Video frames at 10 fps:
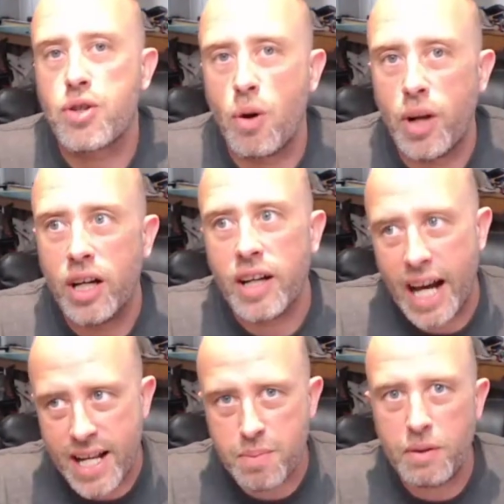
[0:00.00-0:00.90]
controller,
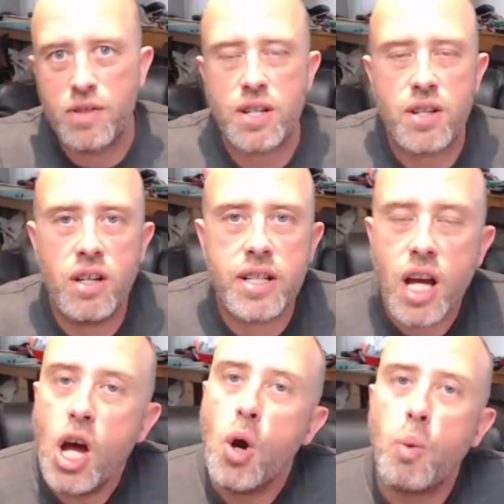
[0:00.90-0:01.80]
as we've just
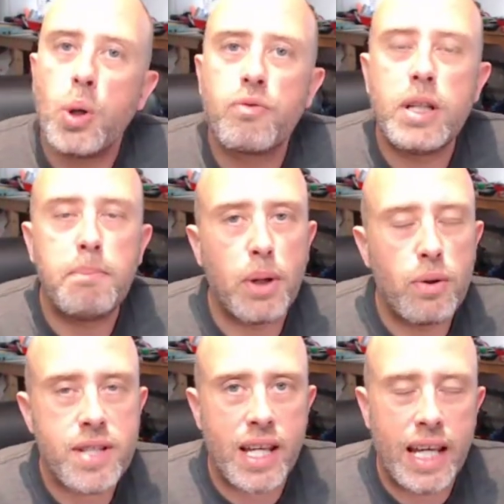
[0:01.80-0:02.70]
heard, will
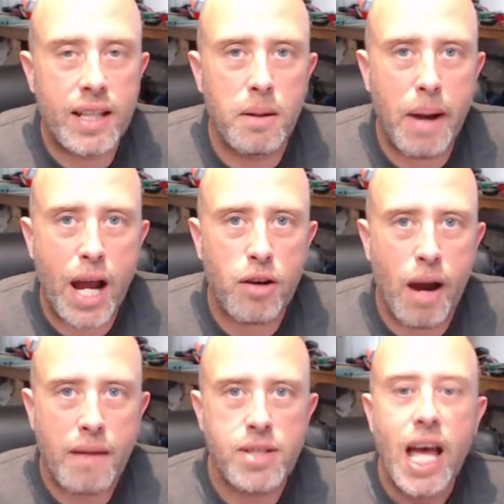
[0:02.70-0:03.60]
reboot in the
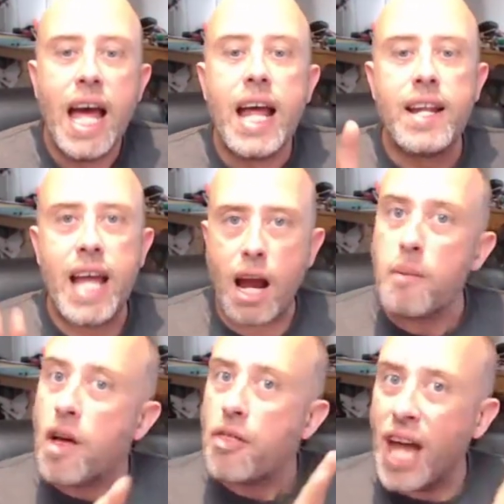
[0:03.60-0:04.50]
background.
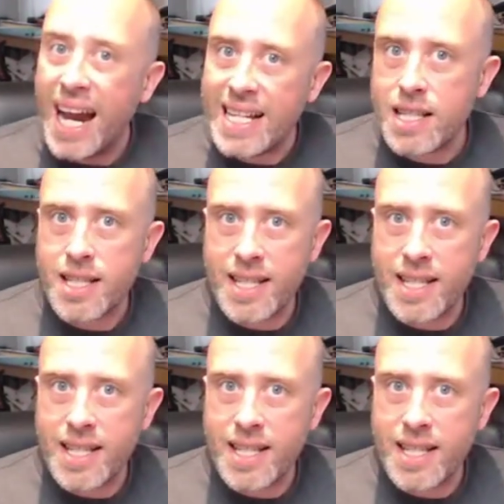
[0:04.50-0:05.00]
Now, that is